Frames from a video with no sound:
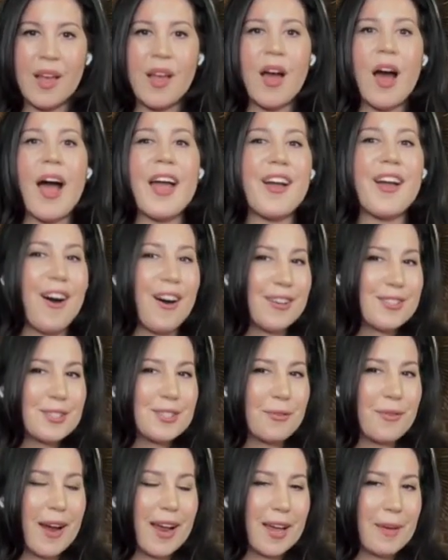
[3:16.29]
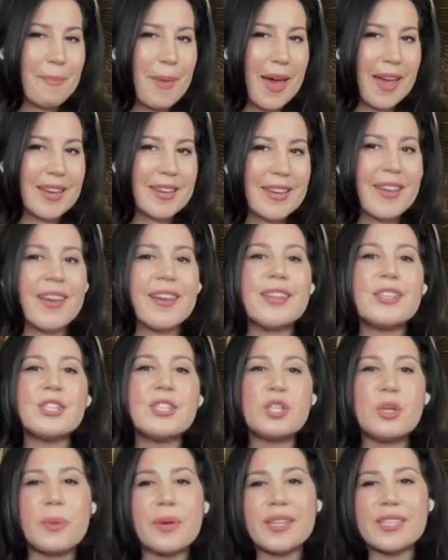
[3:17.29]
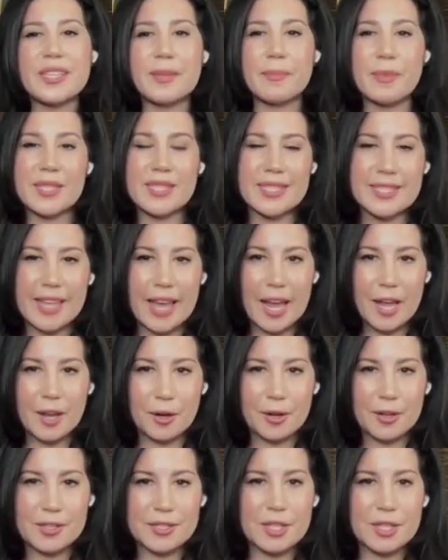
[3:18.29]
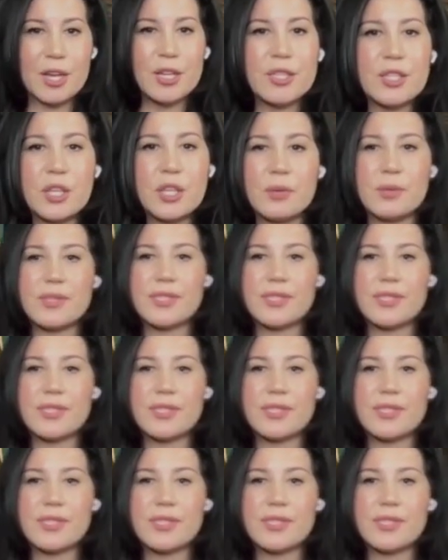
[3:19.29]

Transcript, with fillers: I also recommend doing some skaters. Mm-hmm. So you